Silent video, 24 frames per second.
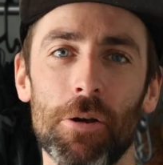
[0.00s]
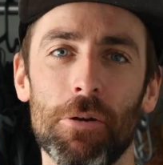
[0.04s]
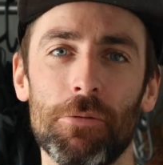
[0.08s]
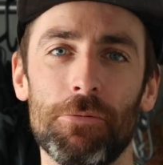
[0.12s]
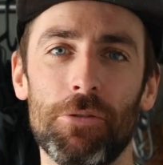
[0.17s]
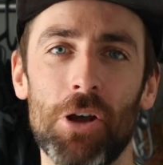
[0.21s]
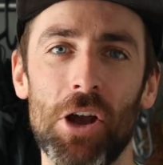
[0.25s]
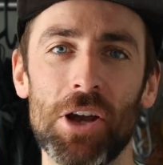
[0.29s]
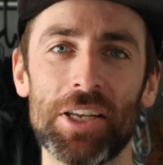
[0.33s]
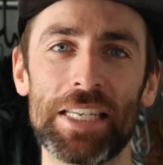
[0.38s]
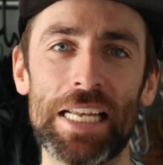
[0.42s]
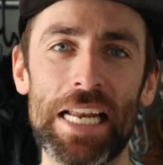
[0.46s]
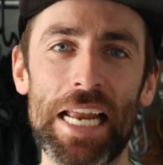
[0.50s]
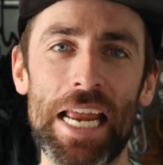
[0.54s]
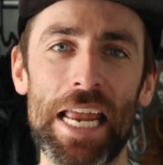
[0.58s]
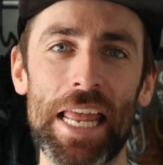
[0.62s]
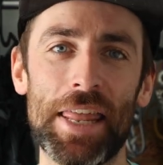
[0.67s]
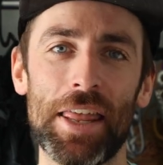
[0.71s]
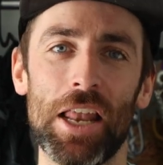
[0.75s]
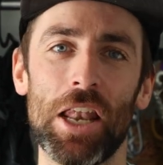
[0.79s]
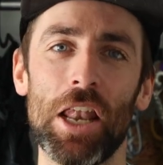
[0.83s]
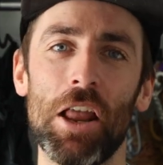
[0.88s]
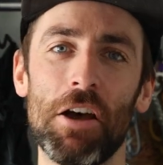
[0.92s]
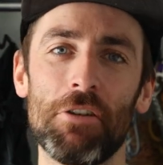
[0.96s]
Firstly,
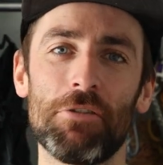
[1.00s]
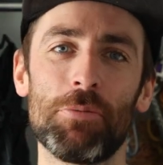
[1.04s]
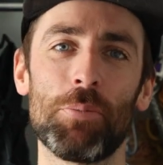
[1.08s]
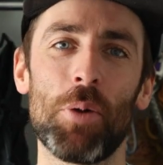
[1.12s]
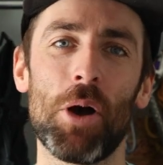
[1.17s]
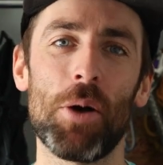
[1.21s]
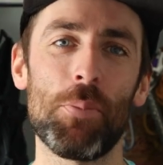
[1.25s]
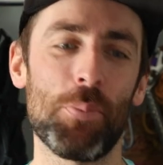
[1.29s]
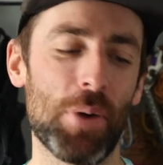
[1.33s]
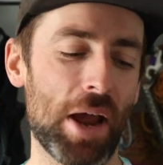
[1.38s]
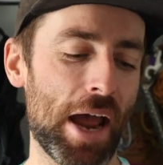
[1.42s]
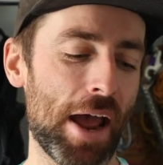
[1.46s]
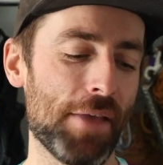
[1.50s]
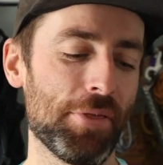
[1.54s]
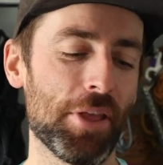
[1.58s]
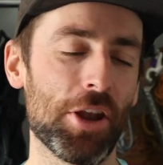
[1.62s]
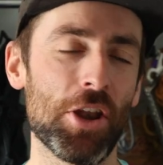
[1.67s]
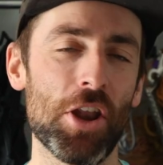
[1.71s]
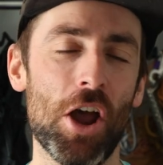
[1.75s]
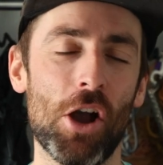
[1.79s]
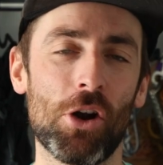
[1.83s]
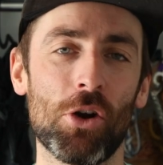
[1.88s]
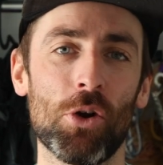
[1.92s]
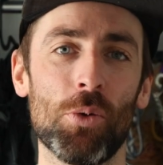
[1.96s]
the love bump and the
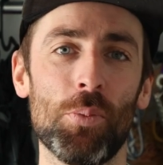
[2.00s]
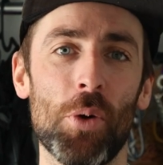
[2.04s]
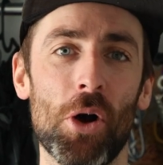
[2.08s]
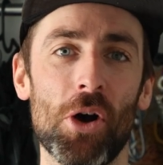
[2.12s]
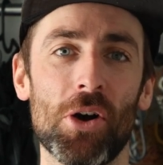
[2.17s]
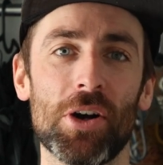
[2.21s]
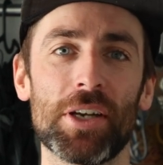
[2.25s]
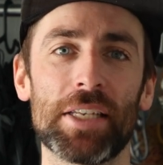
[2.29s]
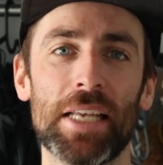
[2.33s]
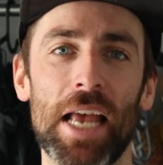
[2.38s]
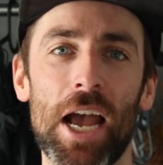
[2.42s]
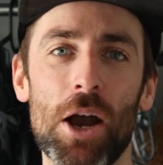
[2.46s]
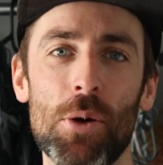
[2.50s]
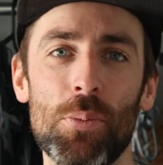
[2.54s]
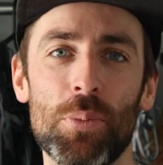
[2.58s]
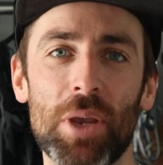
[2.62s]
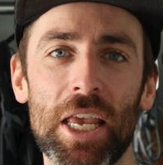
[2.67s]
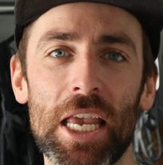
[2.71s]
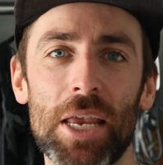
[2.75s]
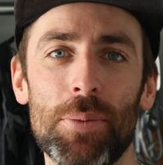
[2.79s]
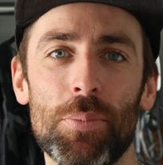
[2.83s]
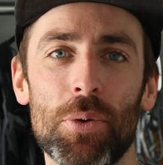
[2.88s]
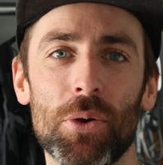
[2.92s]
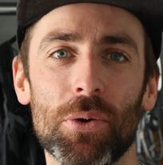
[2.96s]
knuckle box help
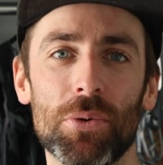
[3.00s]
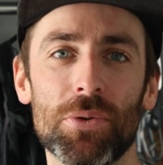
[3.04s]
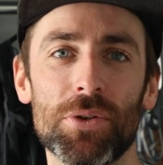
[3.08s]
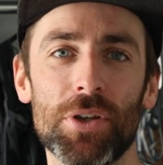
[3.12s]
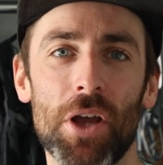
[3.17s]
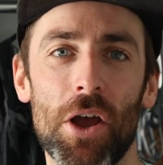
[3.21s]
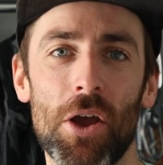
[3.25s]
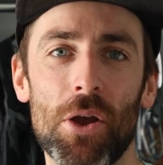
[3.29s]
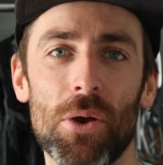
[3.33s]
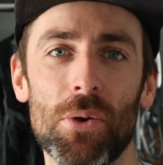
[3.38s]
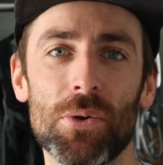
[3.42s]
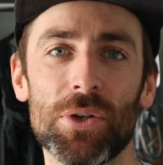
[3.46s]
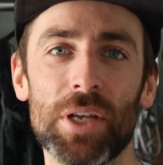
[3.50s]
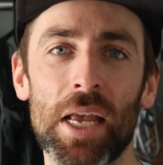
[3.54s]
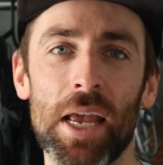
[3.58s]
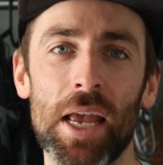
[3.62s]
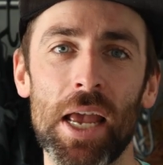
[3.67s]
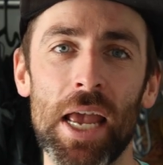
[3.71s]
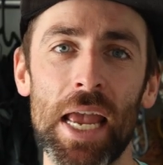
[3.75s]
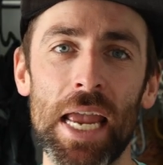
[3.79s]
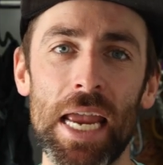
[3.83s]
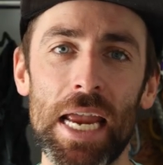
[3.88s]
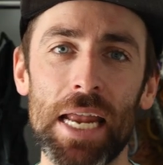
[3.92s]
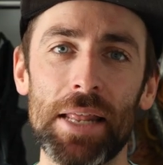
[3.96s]
keep your toes
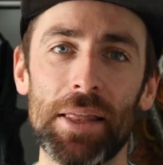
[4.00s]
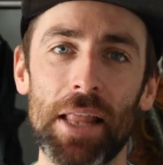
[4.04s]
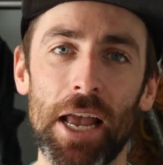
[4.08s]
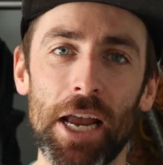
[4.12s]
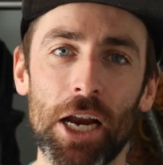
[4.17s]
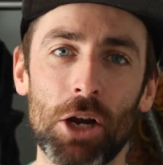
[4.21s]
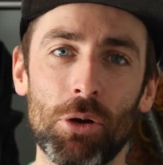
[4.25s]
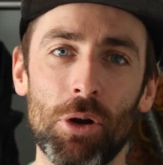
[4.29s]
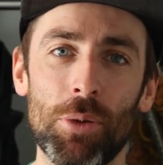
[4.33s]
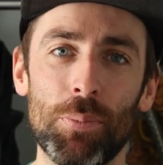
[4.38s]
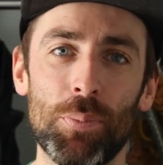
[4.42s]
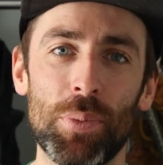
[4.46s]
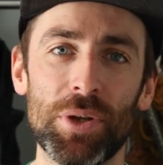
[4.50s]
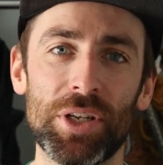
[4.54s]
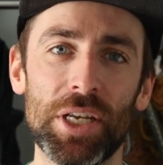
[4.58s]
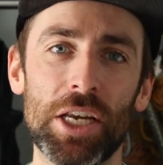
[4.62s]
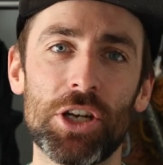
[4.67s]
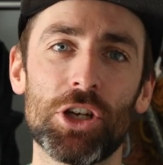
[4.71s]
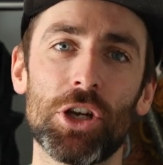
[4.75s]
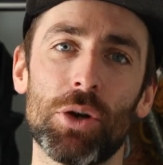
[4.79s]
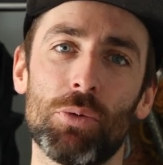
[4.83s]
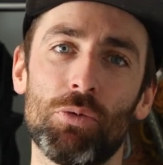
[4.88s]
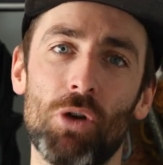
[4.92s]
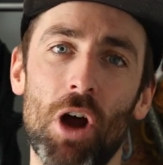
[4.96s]
in that crimp
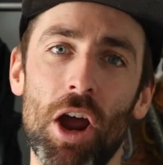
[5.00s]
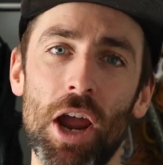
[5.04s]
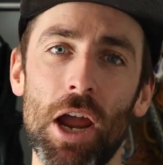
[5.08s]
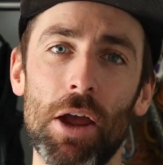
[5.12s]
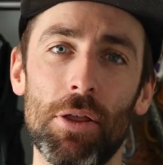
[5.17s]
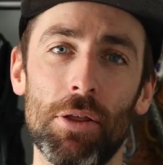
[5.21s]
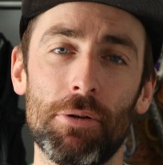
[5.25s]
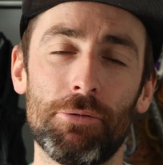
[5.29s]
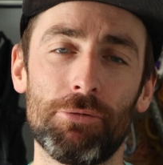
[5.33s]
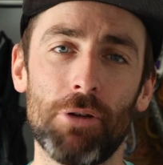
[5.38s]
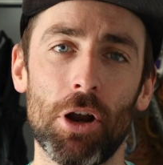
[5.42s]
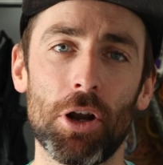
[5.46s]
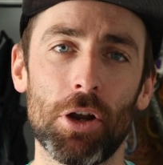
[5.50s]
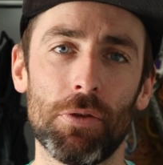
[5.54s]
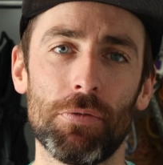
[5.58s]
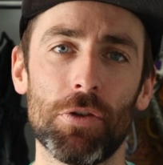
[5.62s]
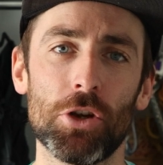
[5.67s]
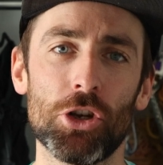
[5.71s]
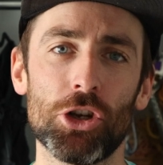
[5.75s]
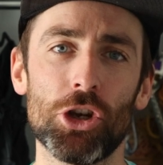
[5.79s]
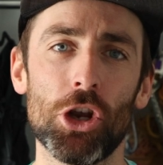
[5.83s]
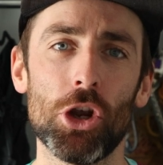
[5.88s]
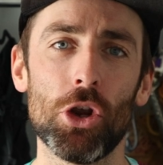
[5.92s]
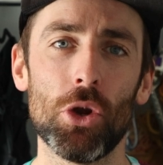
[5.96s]
position right at the front of
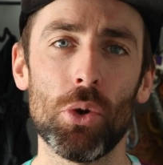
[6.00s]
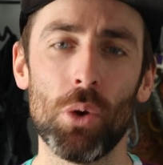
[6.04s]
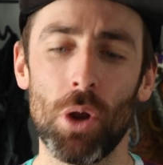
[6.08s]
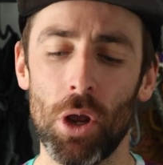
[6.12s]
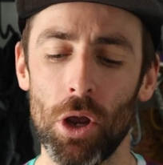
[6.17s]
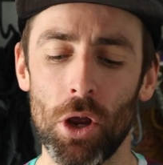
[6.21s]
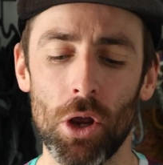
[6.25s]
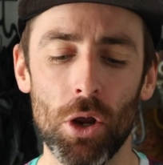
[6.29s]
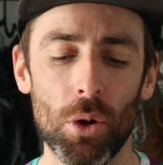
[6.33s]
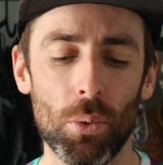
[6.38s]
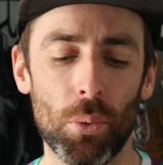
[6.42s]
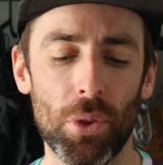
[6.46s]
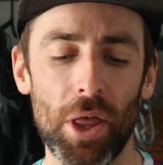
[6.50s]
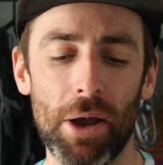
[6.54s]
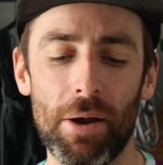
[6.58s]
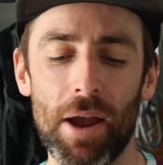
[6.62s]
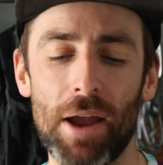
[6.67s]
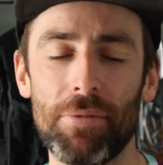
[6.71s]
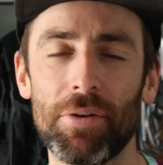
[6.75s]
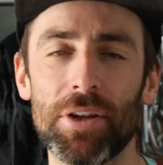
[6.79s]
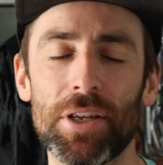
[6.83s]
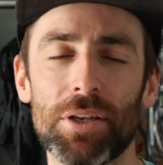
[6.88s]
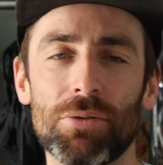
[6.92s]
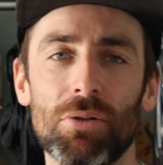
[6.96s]
the shoe without
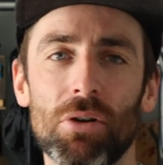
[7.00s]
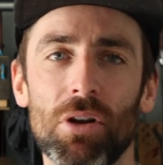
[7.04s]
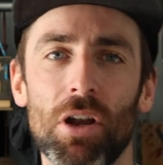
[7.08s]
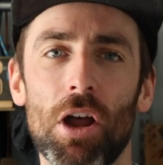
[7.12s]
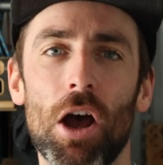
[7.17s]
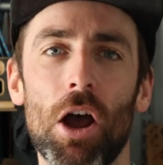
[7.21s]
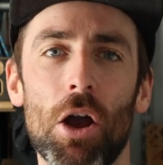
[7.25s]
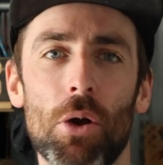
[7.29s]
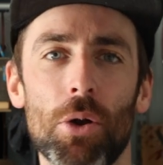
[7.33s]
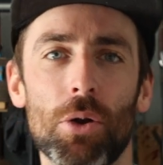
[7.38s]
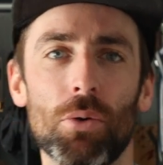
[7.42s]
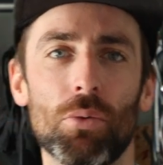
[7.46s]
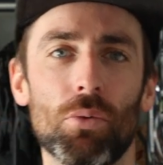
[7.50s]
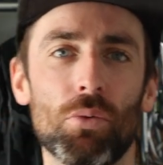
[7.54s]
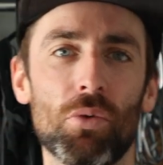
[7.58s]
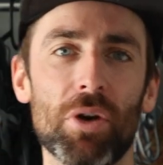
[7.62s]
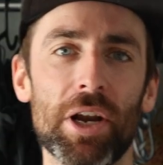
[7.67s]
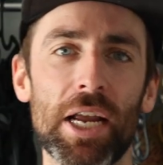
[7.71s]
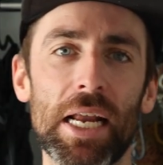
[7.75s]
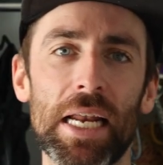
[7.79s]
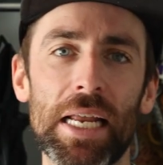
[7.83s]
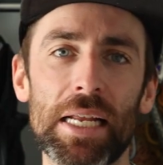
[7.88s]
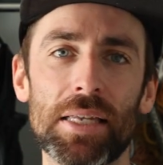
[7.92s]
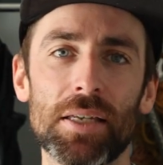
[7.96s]
having to rely on a
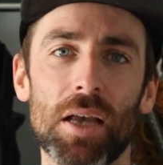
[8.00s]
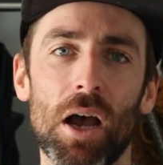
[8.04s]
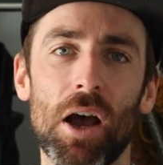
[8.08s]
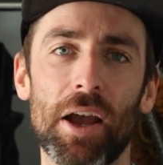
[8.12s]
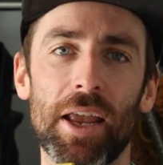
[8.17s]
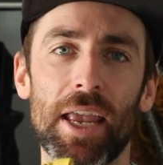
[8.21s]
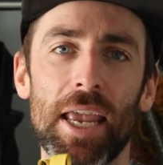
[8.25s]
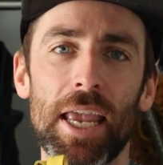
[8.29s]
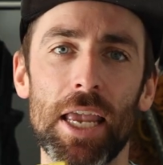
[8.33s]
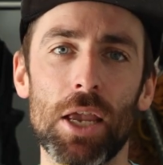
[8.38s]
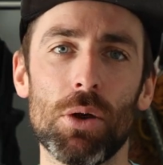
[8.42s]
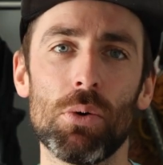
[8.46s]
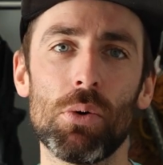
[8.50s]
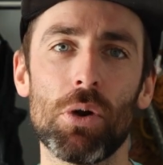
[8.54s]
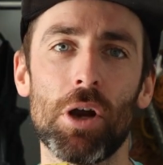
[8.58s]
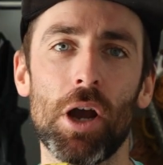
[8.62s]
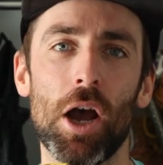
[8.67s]
really tight heel